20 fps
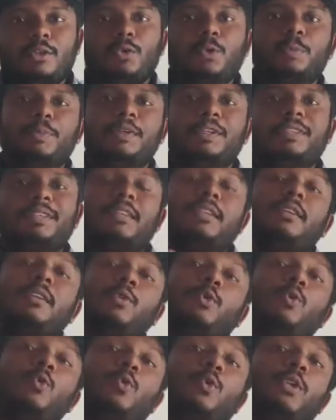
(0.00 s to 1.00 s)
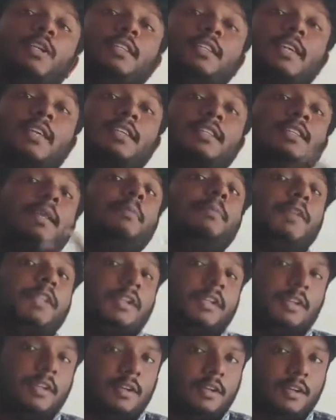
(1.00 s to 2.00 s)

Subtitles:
to a person who is accepted.